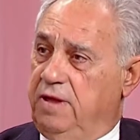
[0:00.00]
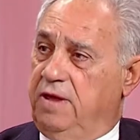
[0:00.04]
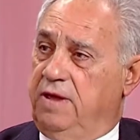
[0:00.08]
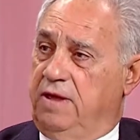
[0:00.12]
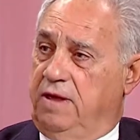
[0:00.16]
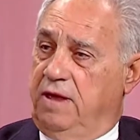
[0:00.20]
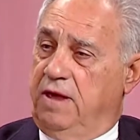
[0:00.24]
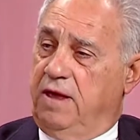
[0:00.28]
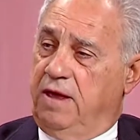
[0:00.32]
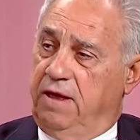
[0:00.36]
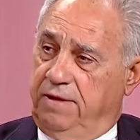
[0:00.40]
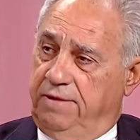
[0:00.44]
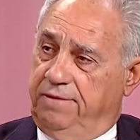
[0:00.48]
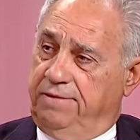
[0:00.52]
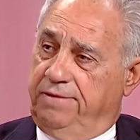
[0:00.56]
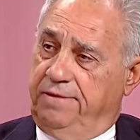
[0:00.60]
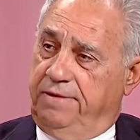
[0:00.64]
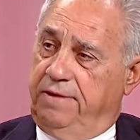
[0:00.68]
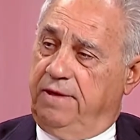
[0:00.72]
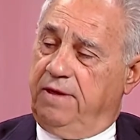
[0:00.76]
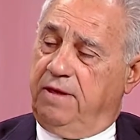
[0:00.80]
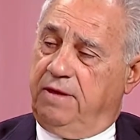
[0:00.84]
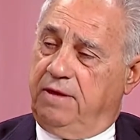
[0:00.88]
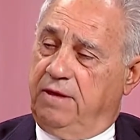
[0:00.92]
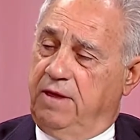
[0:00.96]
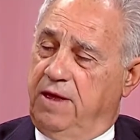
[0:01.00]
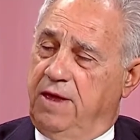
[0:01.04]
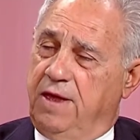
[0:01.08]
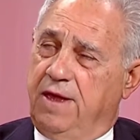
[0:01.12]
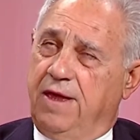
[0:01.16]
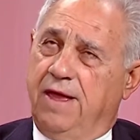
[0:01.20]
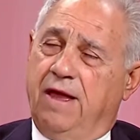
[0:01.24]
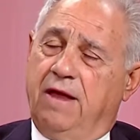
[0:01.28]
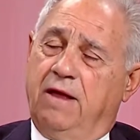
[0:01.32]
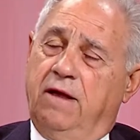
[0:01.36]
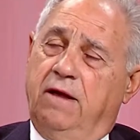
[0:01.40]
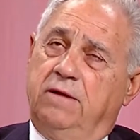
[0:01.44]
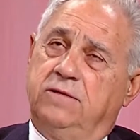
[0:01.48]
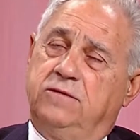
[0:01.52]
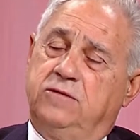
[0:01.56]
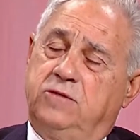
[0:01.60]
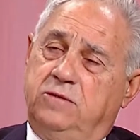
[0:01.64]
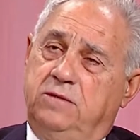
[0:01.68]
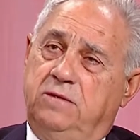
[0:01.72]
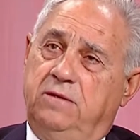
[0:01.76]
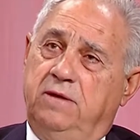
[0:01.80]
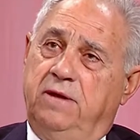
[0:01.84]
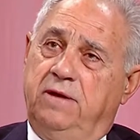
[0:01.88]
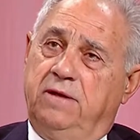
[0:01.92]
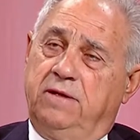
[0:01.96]
yep. Oh, every, yeah. So it's it's um,
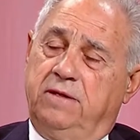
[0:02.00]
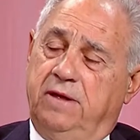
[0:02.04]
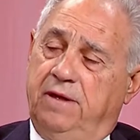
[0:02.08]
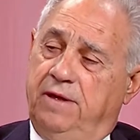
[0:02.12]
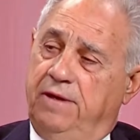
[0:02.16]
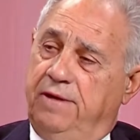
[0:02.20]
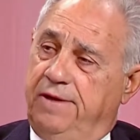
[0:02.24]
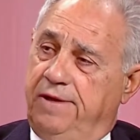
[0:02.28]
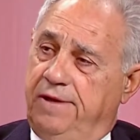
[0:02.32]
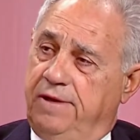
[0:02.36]
competition week to